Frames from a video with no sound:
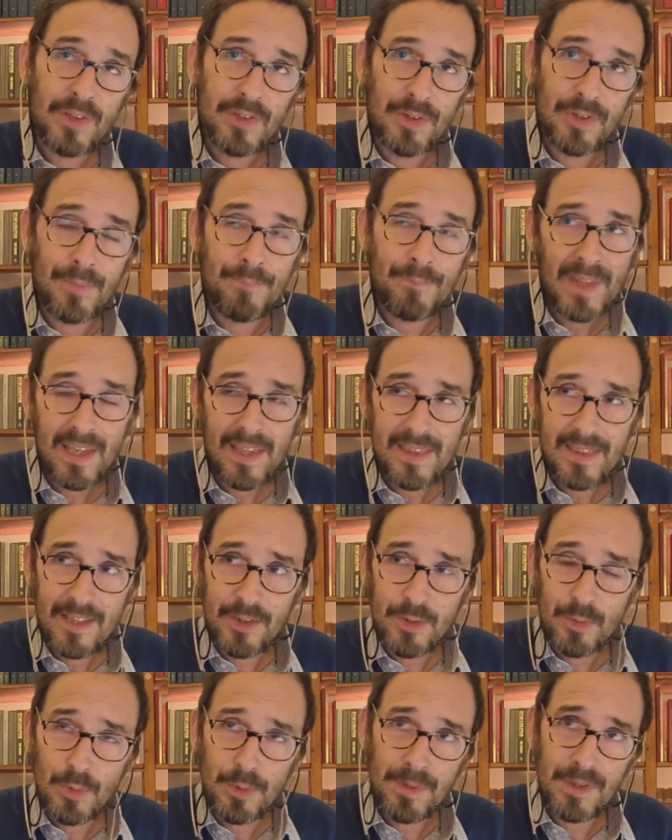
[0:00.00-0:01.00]
So
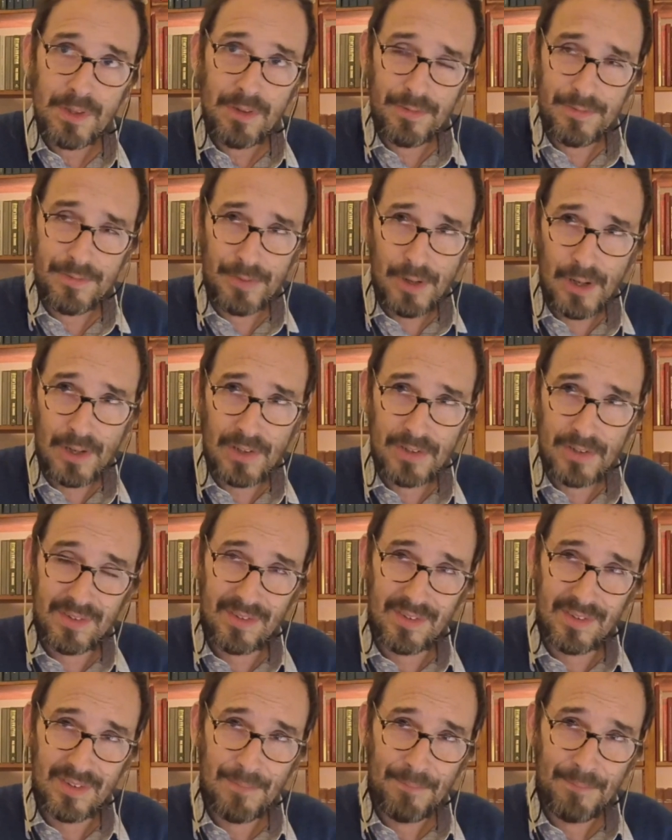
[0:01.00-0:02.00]
this would be the
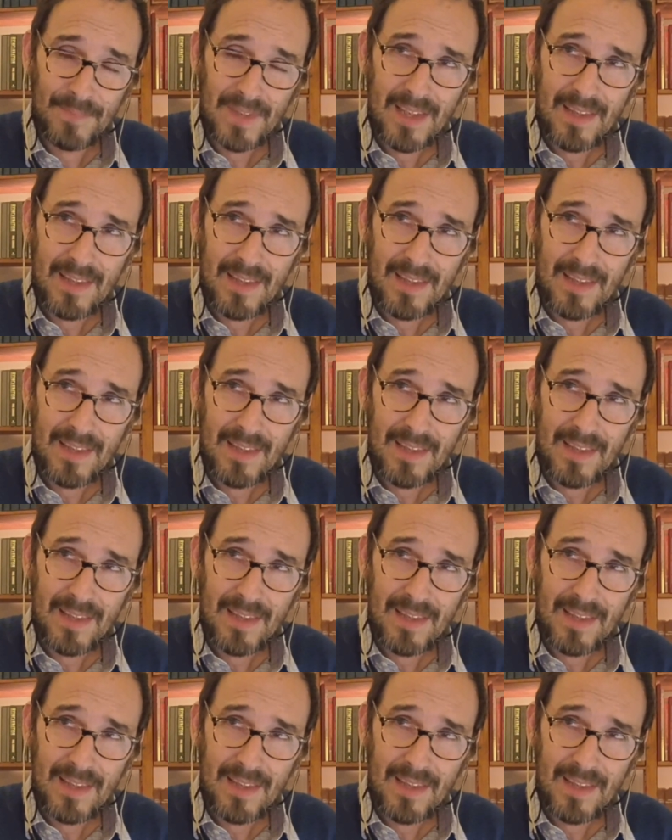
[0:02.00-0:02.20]
first.